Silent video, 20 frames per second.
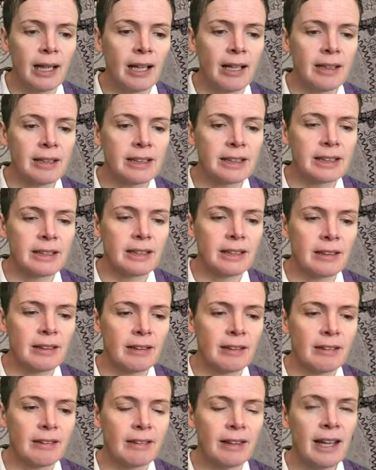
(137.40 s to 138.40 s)
And
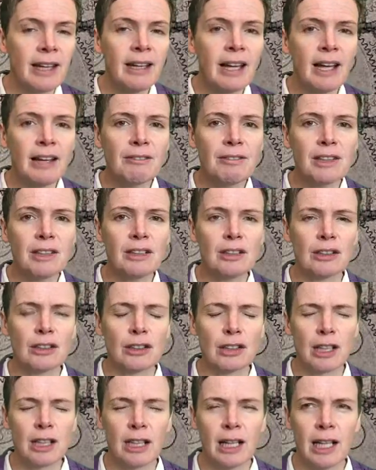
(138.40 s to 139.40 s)
then have a
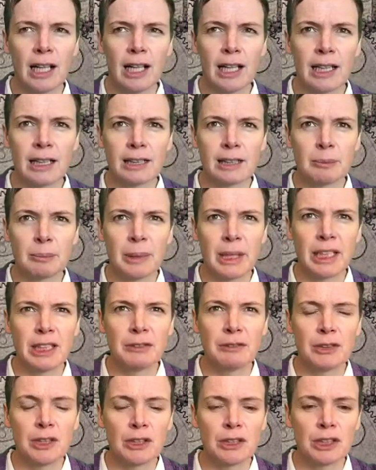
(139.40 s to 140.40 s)
look at page
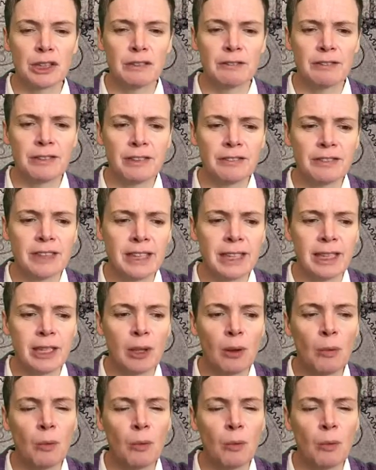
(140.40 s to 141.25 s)
415.